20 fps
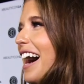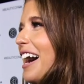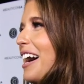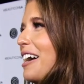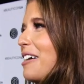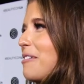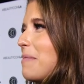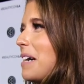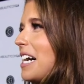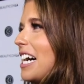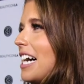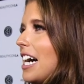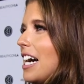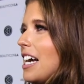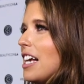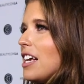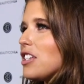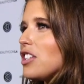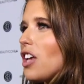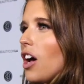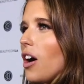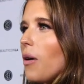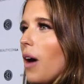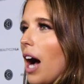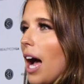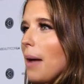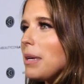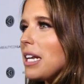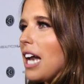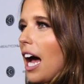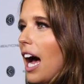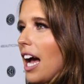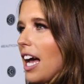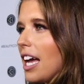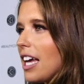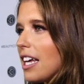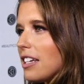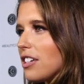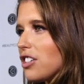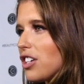um, so I mean,
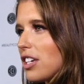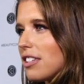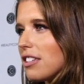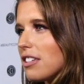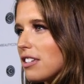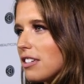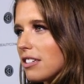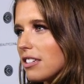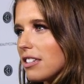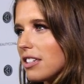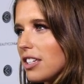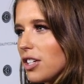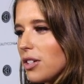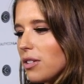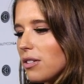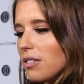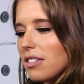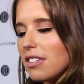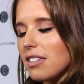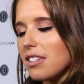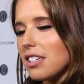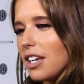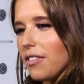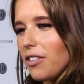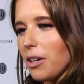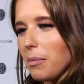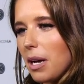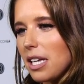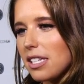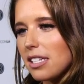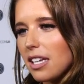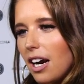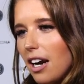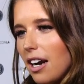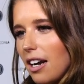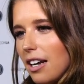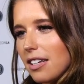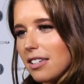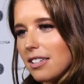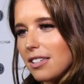I just use different
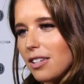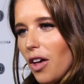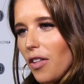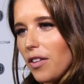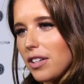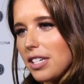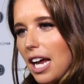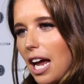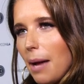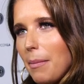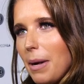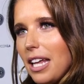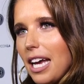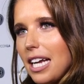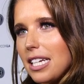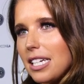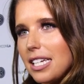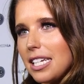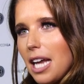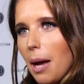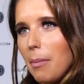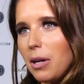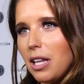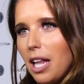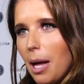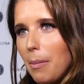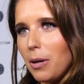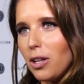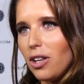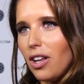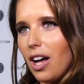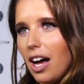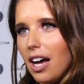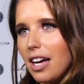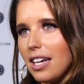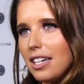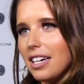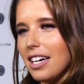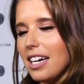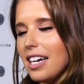mascaras all the time. I like to double up a
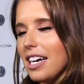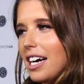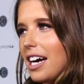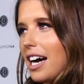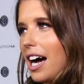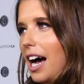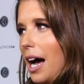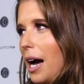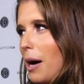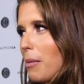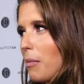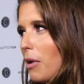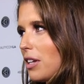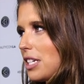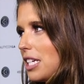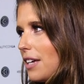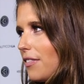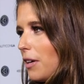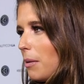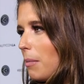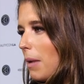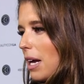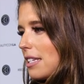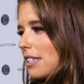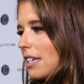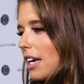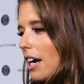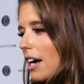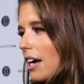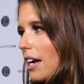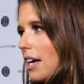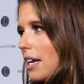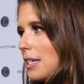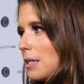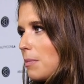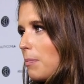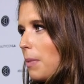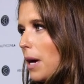lot. Um, on different mascaras,